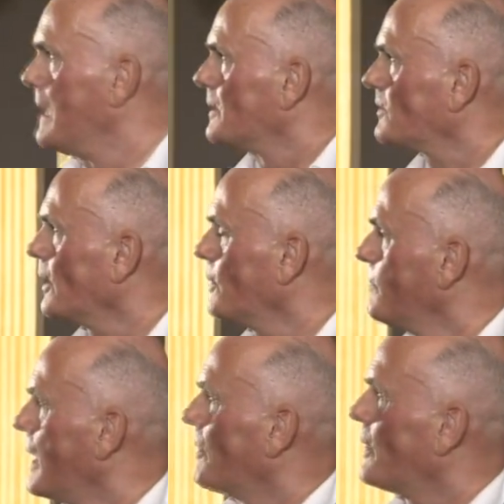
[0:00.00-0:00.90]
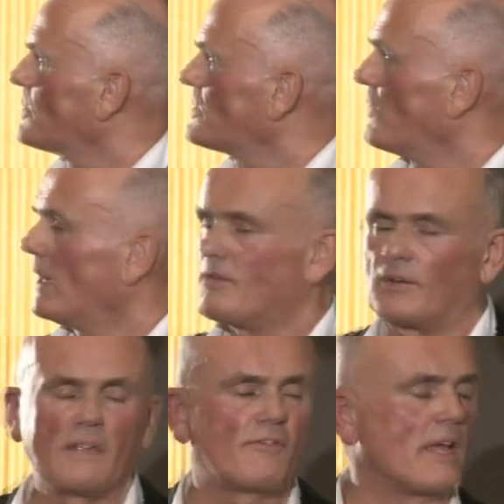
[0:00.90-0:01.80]
So there was a very, very
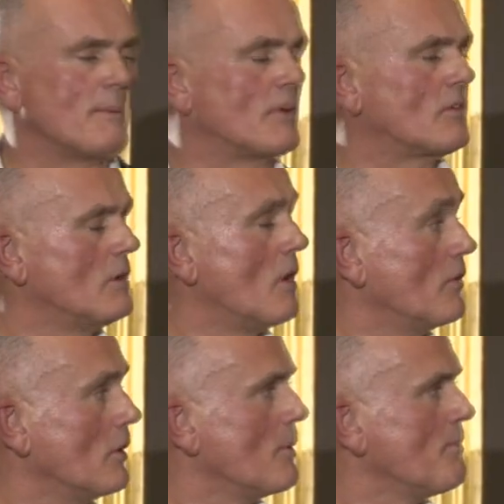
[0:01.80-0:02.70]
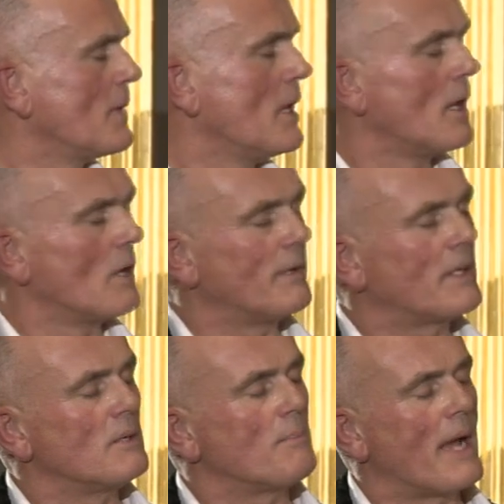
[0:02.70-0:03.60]
famous novel
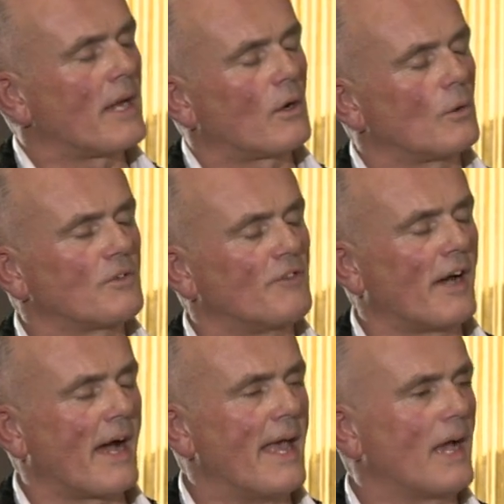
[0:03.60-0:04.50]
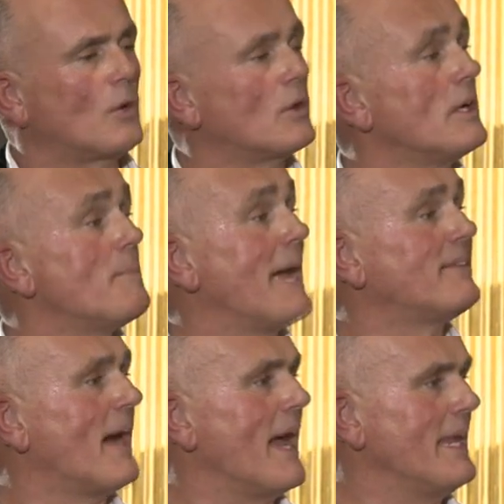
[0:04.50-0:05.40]
written by Claude Farrère called Le
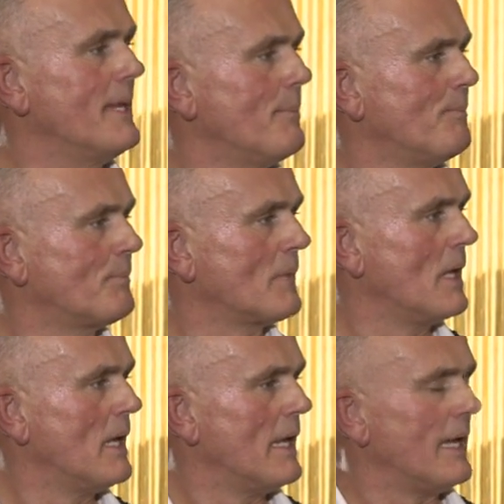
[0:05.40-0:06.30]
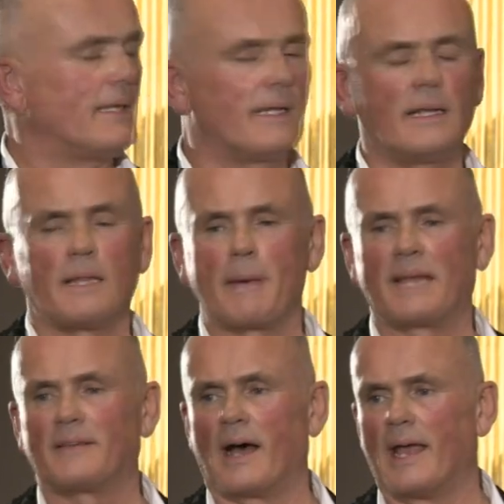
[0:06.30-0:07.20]
Bataille. And in Le
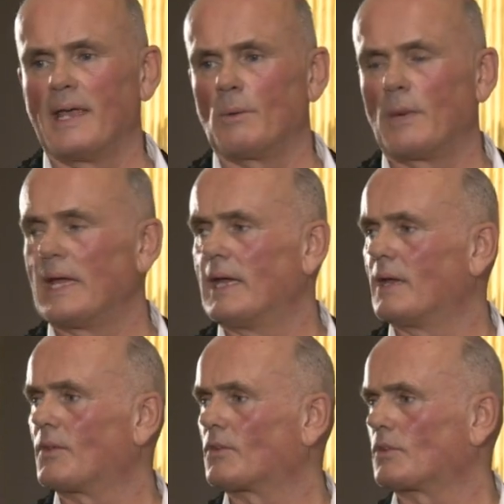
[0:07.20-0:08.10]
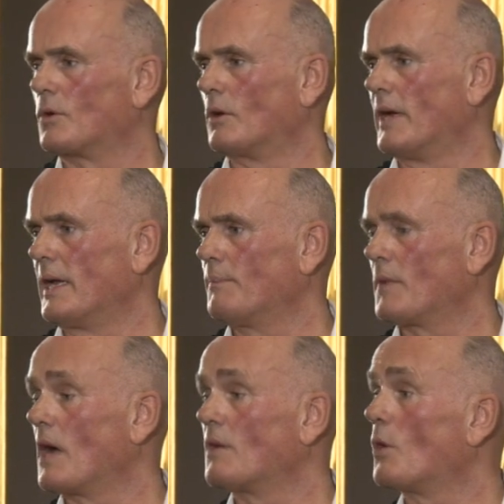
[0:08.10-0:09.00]
Bataille, we hear the story
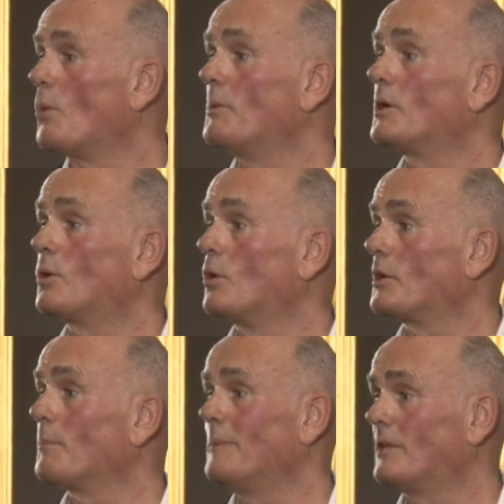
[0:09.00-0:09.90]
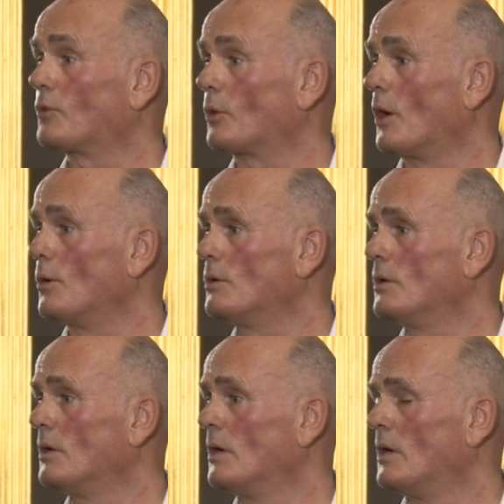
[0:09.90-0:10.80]
of a woman called Mitsuko,
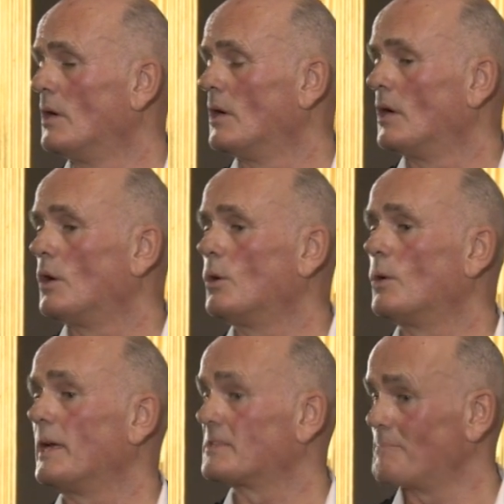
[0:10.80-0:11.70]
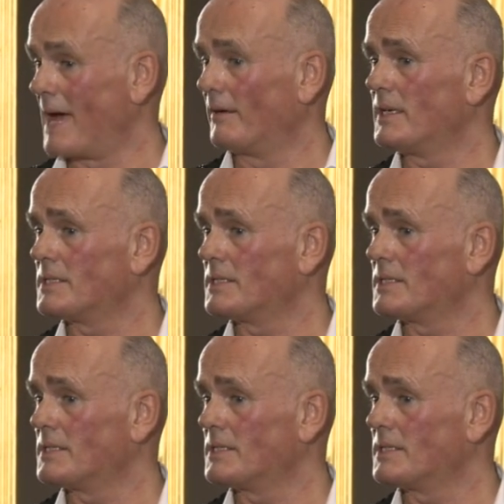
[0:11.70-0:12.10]
who is married